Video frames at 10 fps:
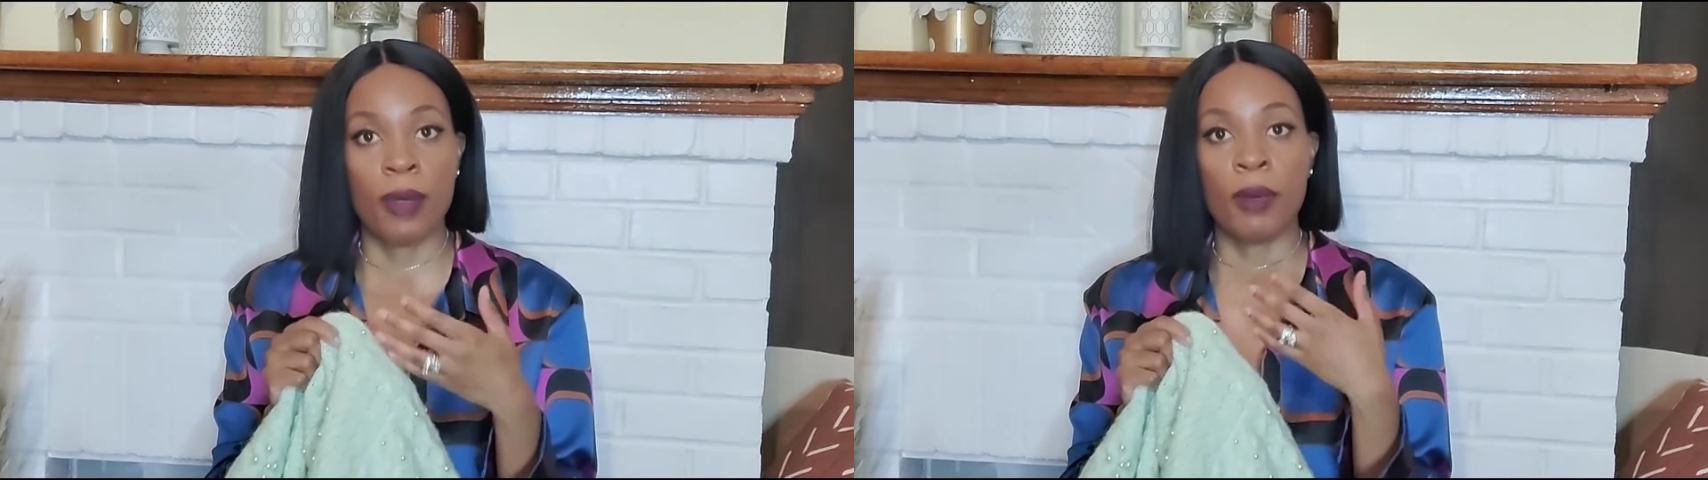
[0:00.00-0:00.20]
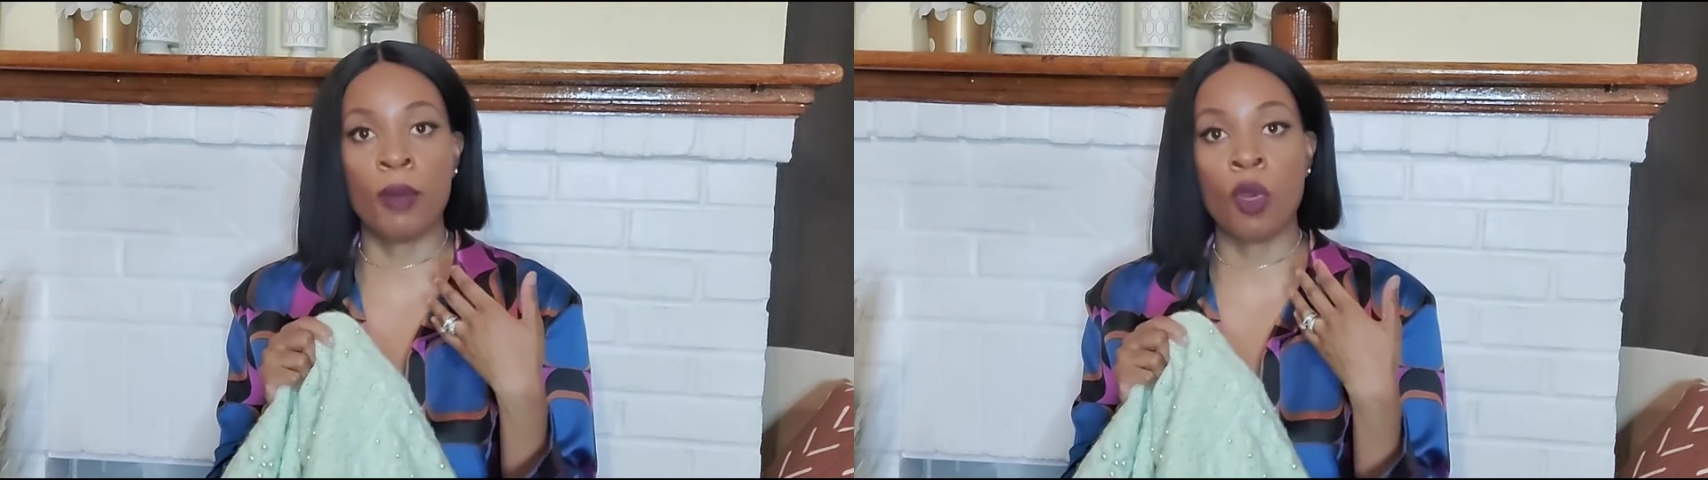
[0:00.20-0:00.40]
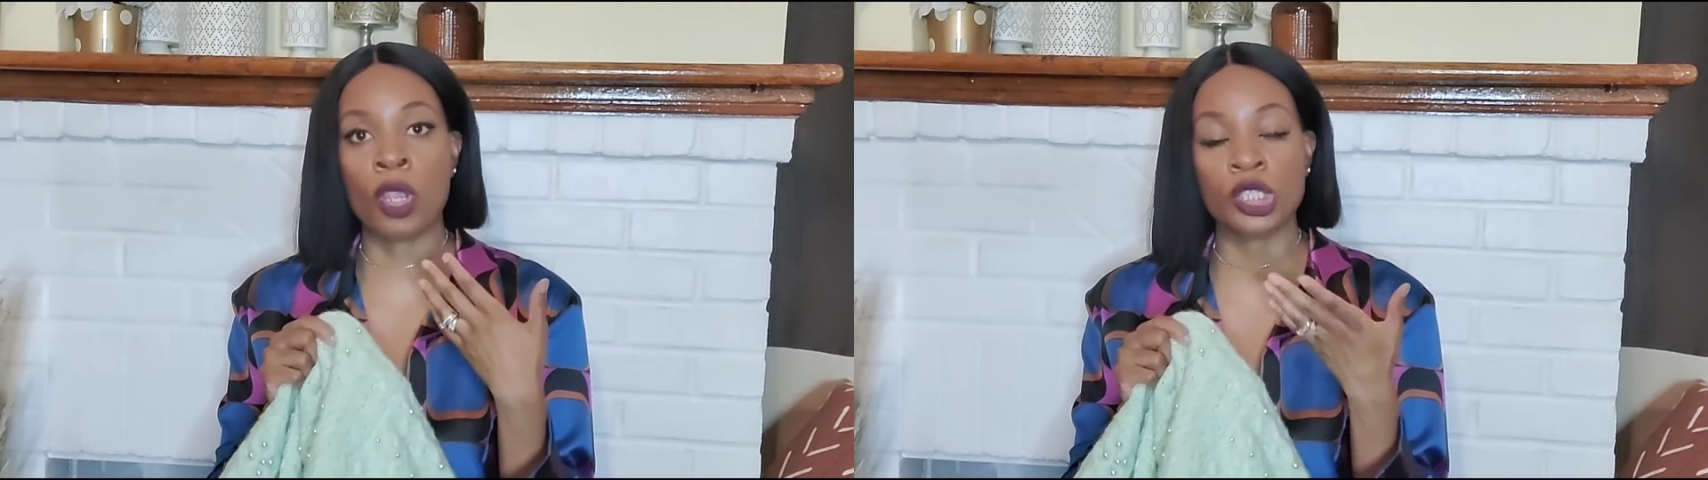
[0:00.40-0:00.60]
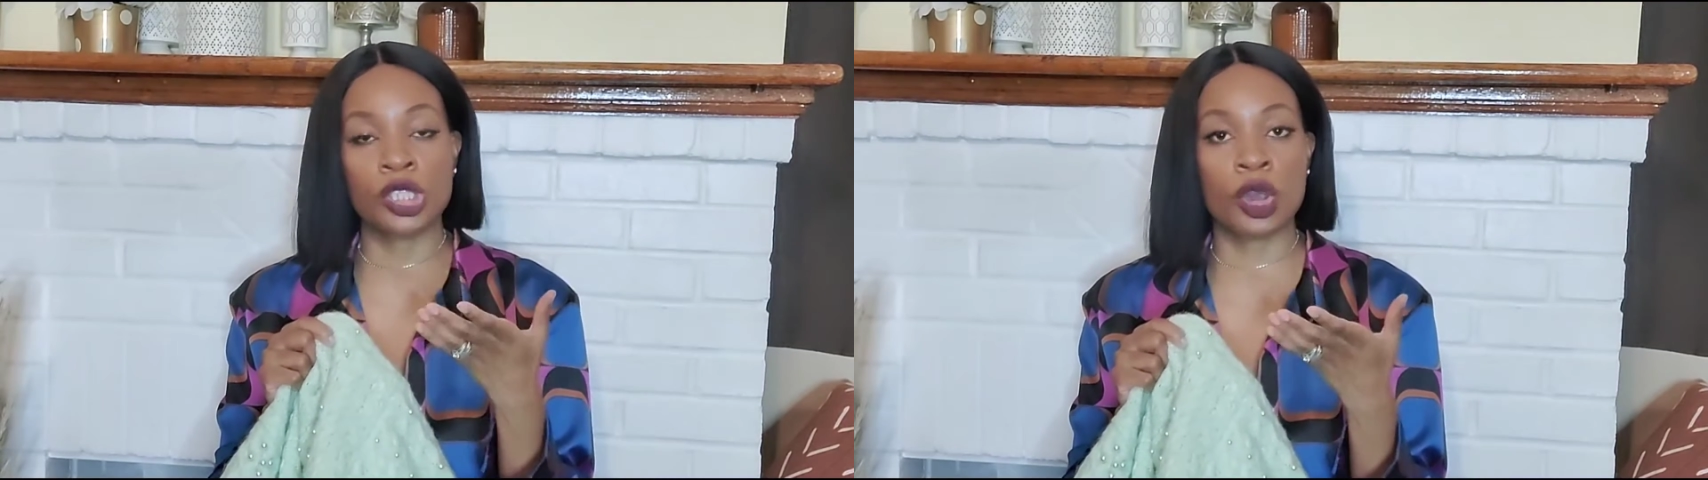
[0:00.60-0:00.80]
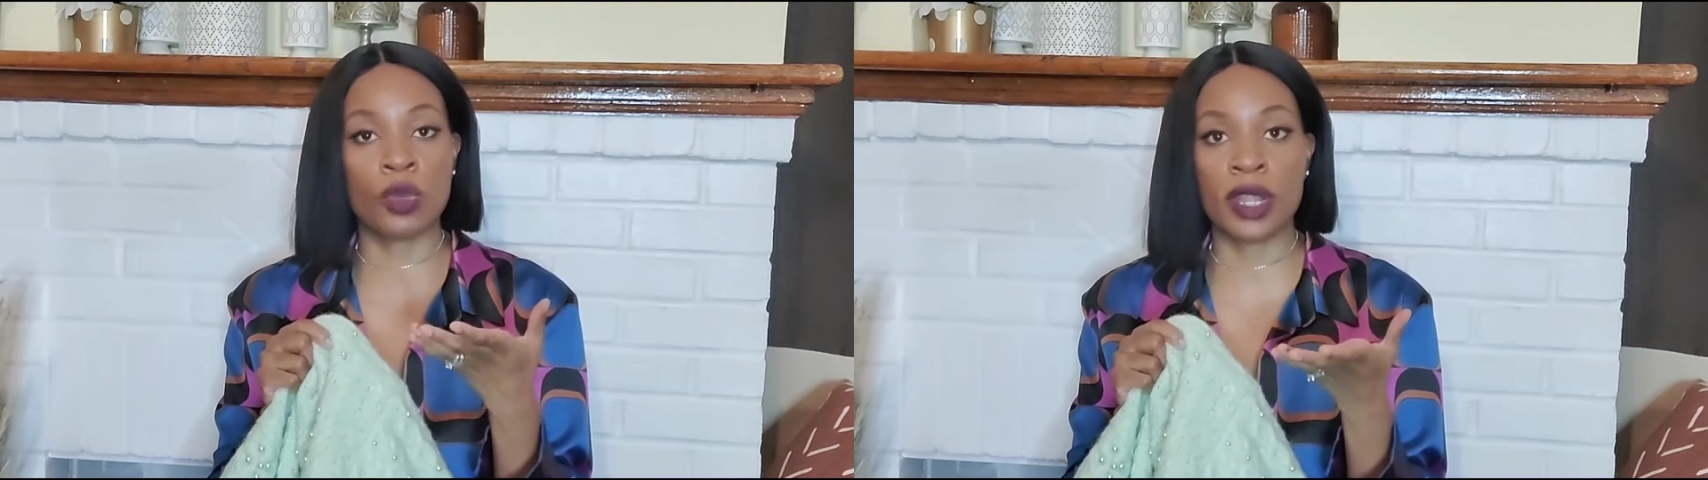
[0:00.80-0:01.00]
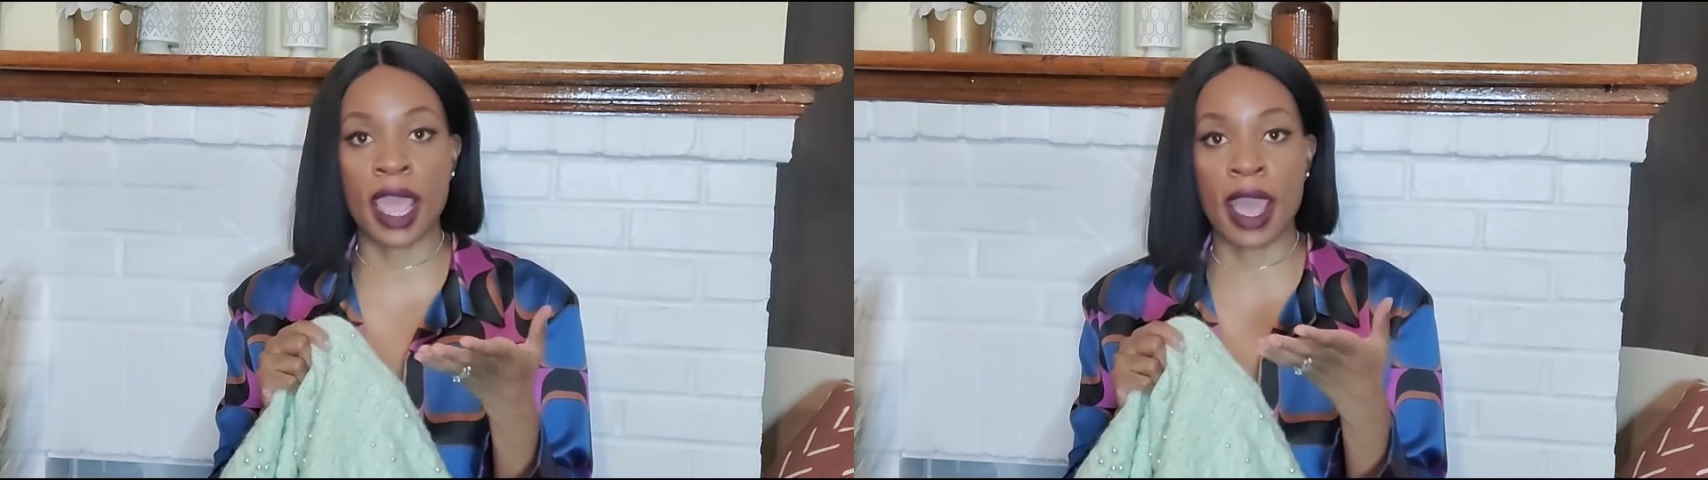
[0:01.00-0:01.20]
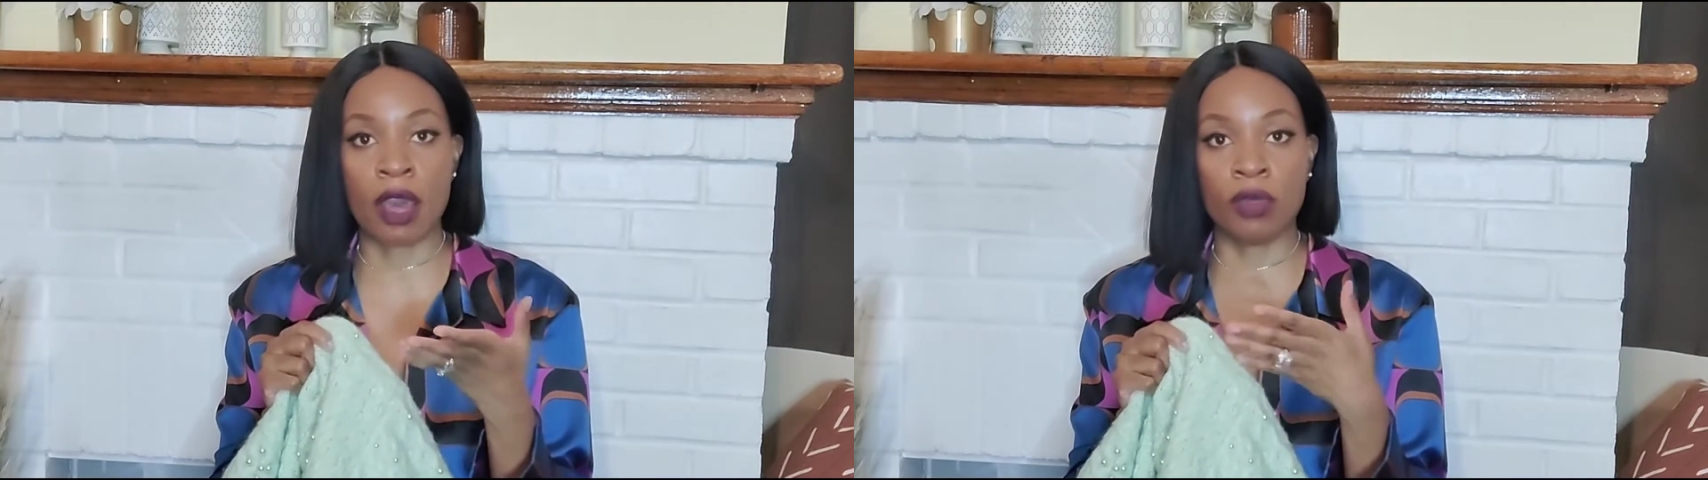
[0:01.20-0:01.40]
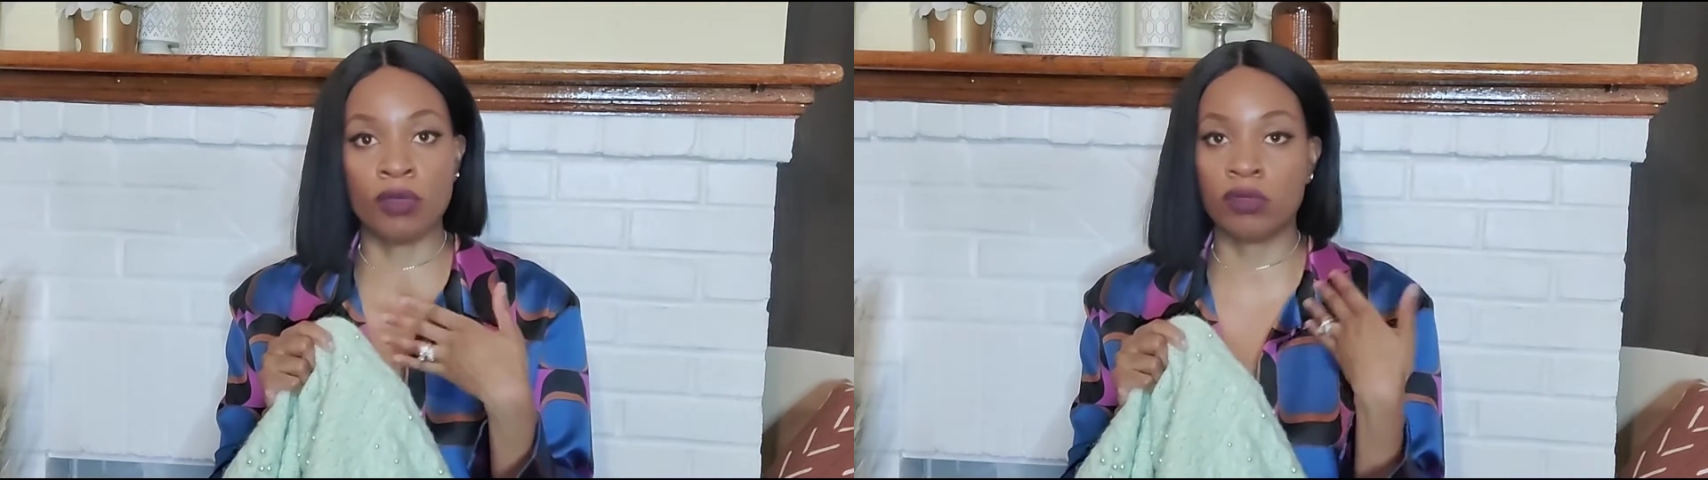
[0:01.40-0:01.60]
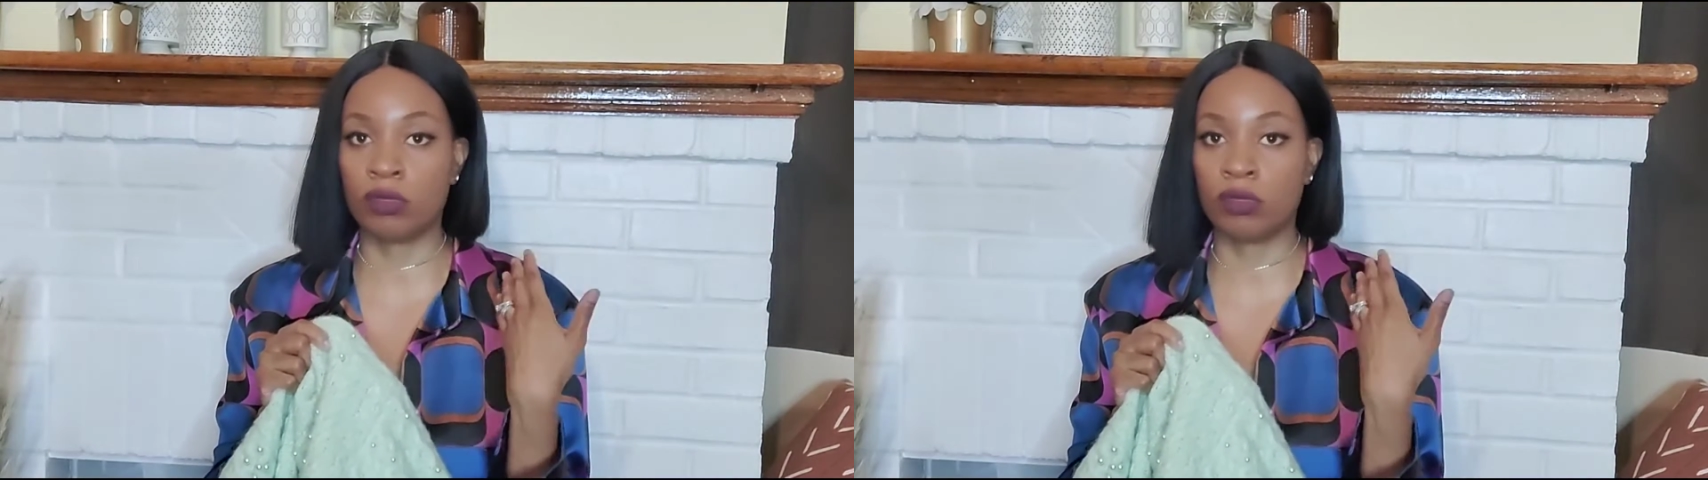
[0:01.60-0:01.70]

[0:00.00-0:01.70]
but more so now,